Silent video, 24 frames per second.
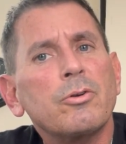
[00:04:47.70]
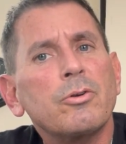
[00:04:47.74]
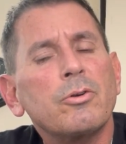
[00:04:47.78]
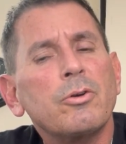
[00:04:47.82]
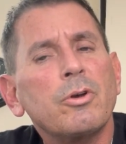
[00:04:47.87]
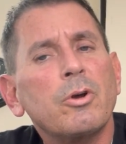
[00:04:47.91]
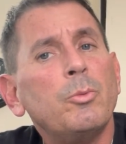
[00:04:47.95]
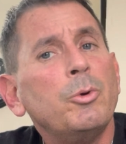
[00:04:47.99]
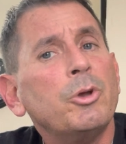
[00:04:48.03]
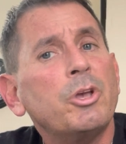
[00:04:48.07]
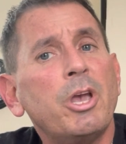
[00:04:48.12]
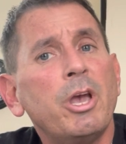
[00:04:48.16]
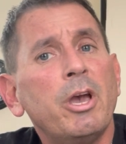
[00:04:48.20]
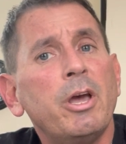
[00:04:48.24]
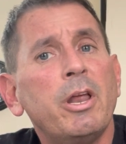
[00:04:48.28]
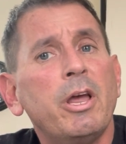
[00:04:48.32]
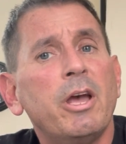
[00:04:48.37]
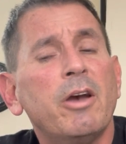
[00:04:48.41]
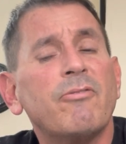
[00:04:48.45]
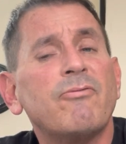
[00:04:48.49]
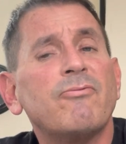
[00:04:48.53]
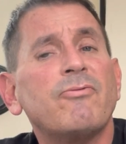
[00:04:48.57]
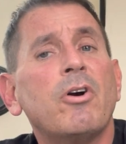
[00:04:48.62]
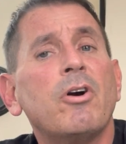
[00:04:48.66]
and we can't
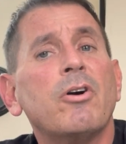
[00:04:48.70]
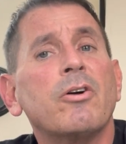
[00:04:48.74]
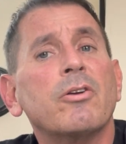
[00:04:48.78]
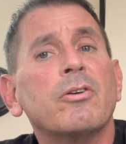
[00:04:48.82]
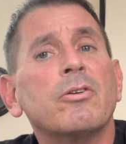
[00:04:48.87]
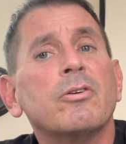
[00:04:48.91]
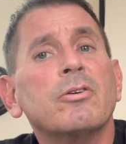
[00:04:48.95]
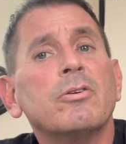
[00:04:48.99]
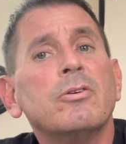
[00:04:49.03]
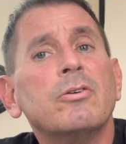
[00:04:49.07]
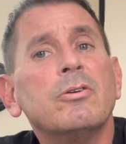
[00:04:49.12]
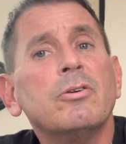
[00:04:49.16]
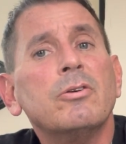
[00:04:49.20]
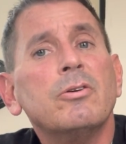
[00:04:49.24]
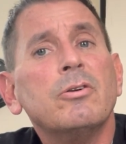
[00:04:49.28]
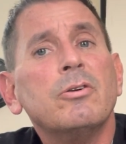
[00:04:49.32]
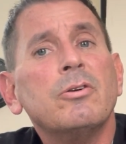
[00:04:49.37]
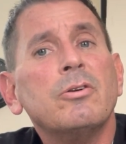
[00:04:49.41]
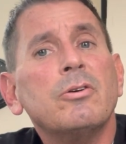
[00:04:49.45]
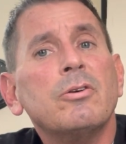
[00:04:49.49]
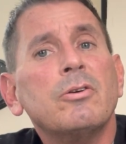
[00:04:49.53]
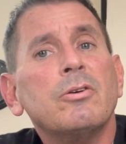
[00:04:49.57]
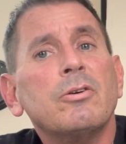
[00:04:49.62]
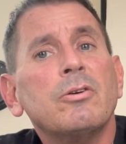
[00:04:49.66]
have fun.
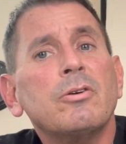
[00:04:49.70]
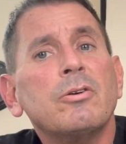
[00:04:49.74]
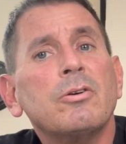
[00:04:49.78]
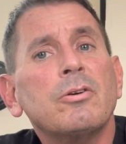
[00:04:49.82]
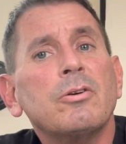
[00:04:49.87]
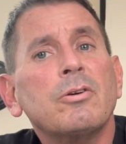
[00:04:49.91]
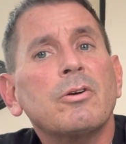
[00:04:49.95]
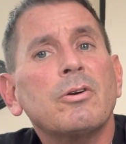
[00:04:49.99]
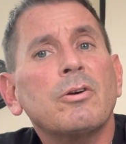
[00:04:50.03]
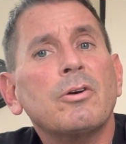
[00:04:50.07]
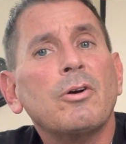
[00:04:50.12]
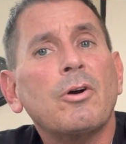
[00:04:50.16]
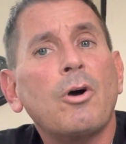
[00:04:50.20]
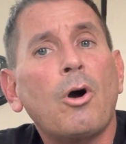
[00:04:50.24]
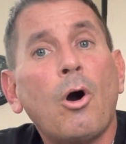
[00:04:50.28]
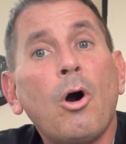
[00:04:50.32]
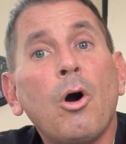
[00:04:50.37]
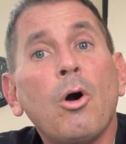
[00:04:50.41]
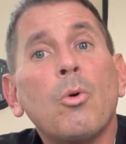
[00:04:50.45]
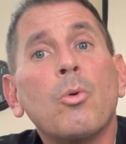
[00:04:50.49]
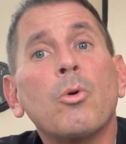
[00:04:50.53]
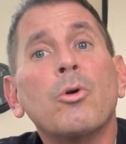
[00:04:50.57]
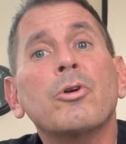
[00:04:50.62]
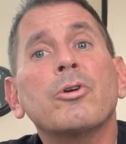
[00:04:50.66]

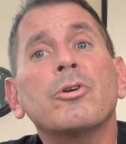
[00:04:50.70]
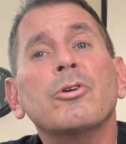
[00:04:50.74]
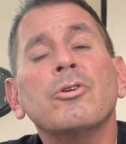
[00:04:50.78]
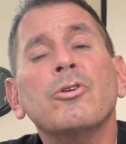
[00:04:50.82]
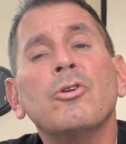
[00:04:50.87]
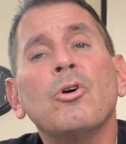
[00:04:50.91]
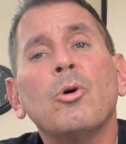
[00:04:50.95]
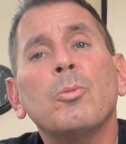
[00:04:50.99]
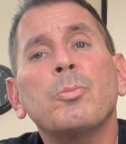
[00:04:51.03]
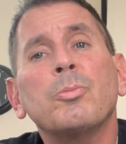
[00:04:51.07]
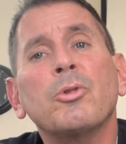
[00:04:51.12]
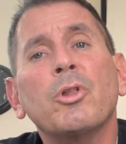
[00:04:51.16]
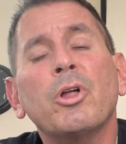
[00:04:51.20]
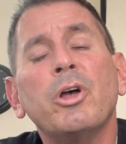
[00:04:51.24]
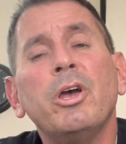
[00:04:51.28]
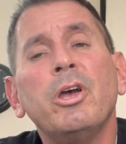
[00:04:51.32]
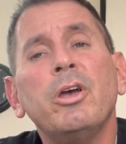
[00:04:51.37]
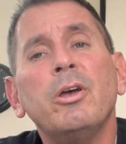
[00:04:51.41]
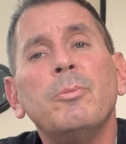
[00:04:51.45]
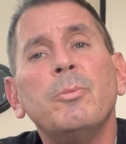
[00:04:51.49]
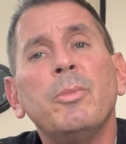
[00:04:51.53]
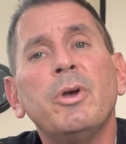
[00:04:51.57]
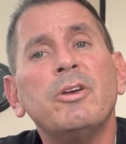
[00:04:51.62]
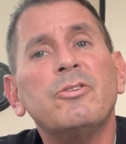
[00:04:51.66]
All work and no
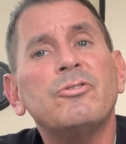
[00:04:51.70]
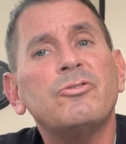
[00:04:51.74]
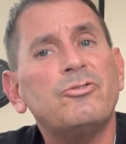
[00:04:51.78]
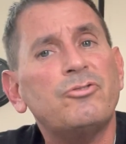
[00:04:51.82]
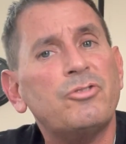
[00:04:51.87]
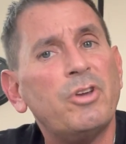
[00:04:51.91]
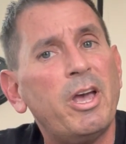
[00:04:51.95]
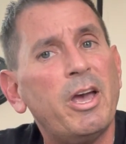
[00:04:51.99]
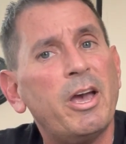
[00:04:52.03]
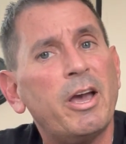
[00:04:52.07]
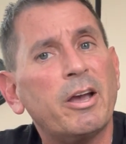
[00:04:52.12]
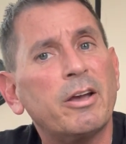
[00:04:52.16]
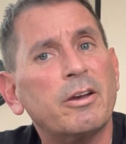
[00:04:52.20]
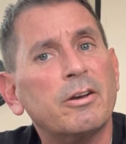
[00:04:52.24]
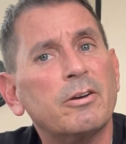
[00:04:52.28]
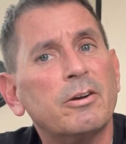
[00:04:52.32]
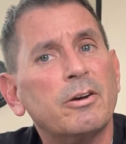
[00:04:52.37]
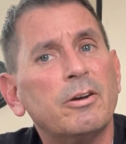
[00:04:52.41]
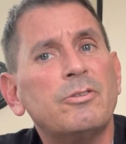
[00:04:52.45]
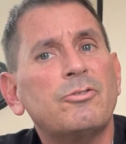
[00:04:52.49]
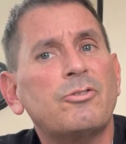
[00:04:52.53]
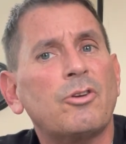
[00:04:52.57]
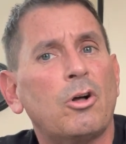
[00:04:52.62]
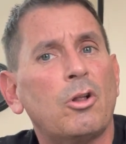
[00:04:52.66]
play makes Jack
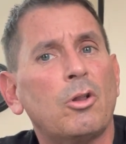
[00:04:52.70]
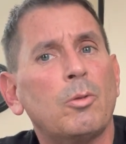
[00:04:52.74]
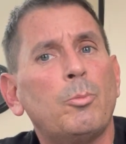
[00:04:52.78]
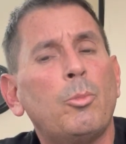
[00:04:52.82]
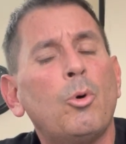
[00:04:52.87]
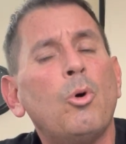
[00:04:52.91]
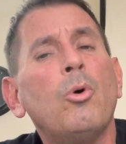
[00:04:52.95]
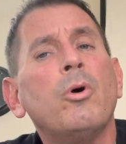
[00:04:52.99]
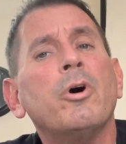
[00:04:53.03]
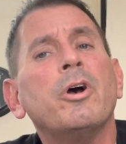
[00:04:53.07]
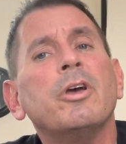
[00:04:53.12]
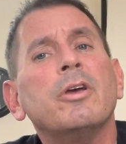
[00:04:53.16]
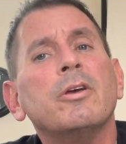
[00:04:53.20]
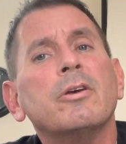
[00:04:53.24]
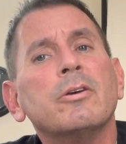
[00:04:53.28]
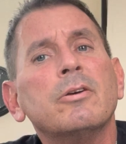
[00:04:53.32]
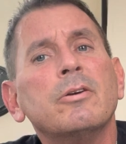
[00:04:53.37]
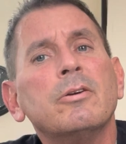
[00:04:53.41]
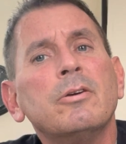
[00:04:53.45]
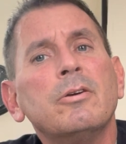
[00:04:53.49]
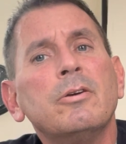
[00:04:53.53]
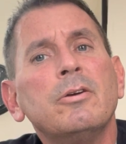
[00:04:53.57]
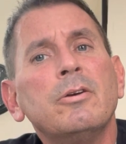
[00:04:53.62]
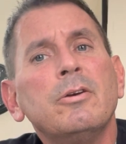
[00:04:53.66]
a dull boy.
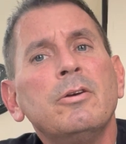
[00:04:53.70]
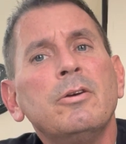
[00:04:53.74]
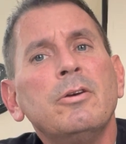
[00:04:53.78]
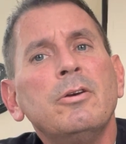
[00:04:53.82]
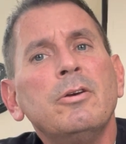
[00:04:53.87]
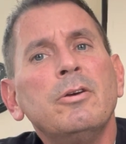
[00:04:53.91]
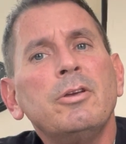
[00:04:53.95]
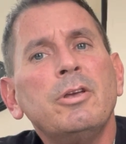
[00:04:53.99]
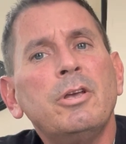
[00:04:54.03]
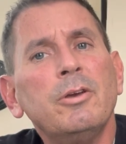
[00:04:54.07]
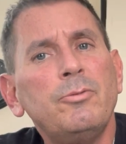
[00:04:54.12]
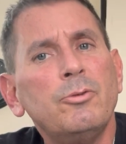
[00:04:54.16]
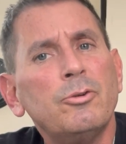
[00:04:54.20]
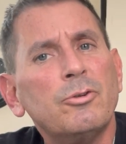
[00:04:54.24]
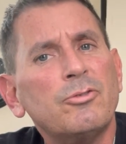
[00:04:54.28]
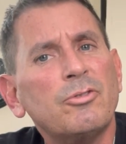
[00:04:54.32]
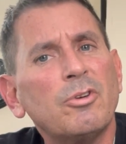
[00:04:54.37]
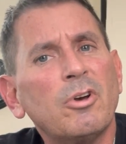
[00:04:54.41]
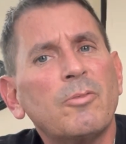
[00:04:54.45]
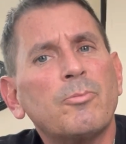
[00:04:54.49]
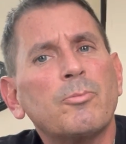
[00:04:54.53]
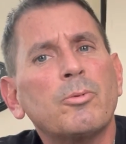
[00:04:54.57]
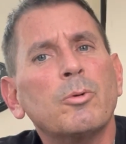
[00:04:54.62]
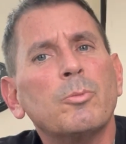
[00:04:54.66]
Give
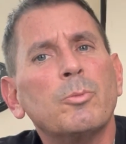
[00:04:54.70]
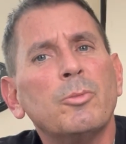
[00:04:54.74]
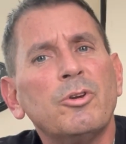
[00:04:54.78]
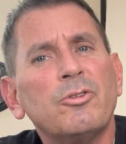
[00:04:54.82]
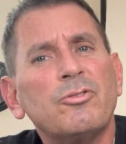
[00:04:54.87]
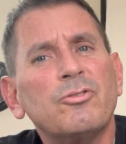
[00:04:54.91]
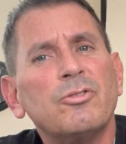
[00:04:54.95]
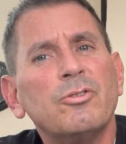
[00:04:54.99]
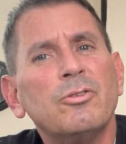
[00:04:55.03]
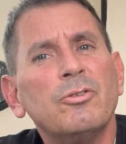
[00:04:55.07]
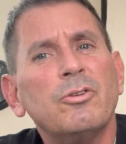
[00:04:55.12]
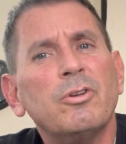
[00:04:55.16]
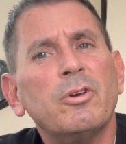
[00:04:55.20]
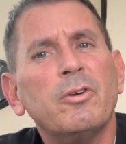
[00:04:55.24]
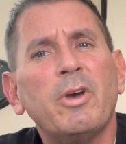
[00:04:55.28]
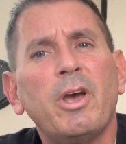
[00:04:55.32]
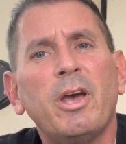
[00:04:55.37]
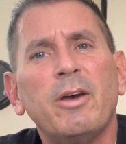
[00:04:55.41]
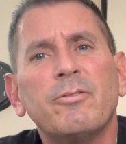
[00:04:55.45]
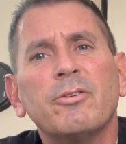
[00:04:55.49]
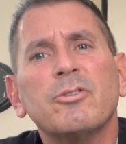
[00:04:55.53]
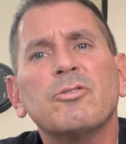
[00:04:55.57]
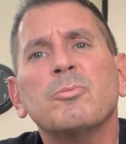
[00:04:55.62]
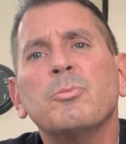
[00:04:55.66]
yourself permission to
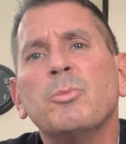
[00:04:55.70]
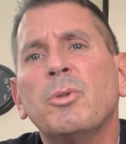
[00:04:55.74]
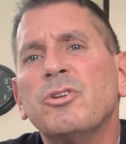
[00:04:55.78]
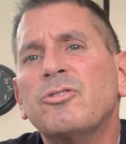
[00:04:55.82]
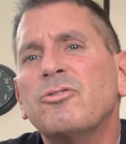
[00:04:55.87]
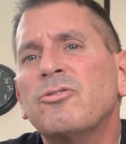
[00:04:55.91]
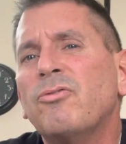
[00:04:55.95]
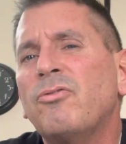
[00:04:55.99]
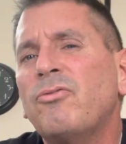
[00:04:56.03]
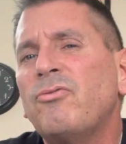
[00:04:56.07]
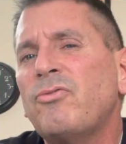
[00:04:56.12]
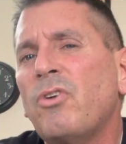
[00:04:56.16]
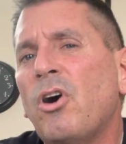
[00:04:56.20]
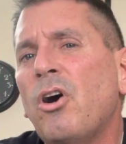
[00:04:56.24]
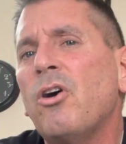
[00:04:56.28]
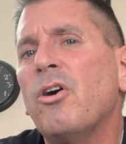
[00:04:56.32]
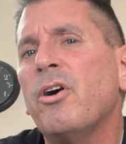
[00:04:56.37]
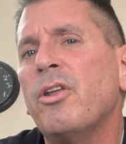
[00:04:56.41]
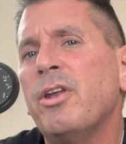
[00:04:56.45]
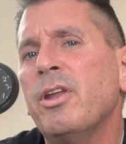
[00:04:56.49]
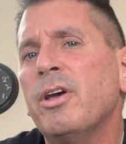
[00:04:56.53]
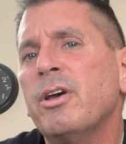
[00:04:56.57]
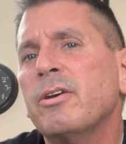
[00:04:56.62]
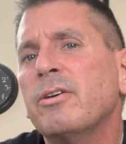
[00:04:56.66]
have as much
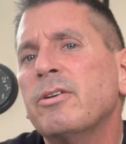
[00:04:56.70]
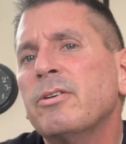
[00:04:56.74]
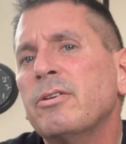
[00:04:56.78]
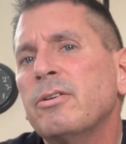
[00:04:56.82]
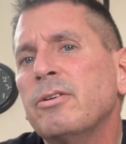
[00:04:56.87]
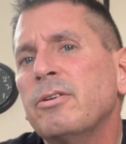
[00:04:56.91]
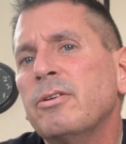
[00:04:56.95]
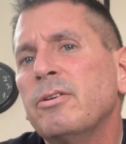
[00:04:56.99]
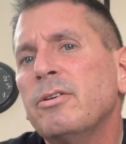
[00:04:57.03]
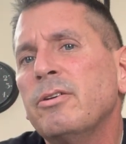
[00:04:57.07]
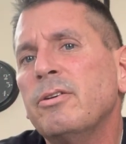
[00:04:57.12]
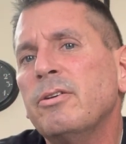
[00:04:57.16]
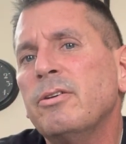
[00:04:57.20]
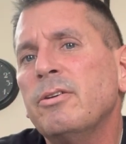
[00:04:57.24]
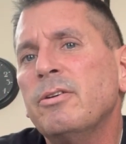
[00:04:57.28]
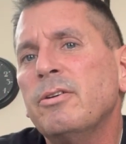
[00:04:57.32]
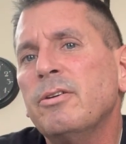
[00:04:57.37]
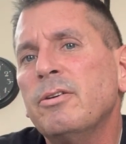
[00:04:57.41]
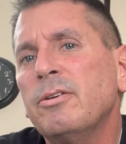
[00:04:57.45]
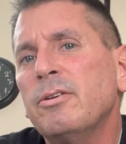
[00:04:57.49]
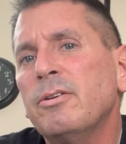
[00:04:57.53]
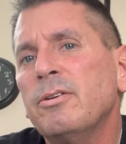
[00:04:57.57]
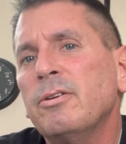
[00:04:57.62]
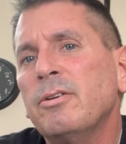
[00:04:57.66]
fun
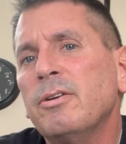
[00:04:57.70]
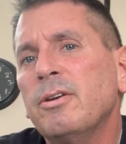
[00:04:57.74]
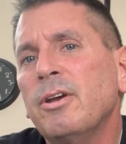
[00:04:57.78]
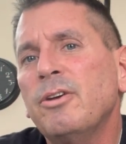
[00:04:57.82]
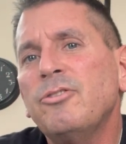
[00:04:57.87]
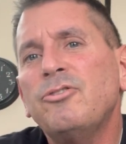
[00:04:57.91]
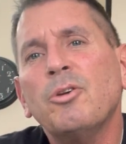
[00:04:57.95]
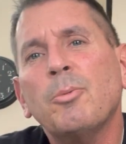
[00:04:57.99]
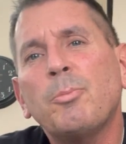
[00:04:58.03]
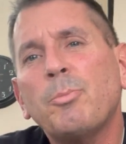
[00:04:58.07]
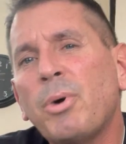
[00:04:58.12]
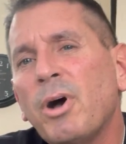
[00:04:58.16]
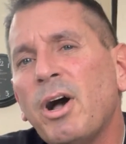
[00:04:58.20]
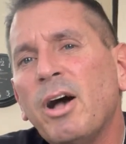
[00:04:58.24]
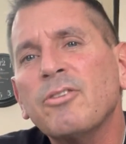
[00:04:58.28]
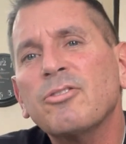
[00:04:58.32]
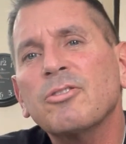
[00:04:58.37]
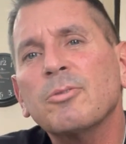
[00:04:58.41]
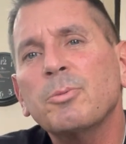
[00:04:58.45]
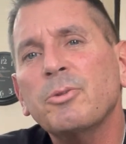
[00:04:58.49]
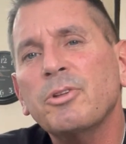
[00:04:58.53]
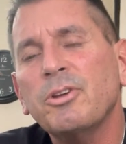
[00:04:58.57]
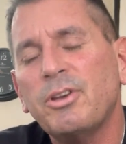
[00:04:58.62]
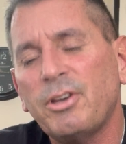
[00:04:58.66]
as you
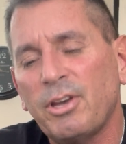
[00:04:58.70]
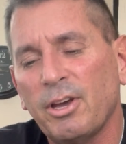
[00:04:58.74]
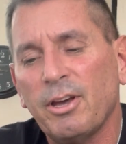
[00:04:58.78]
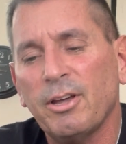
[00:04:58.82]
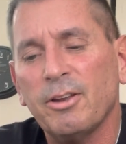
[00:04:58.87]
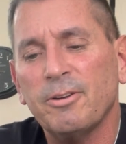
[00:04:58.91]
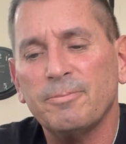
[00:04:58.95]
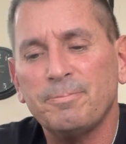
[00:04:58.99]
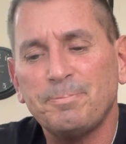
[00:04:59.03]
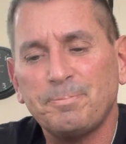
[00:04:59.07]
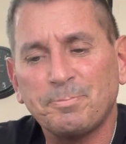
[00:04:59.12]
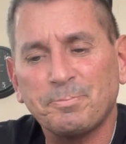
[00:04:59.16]
possibly can.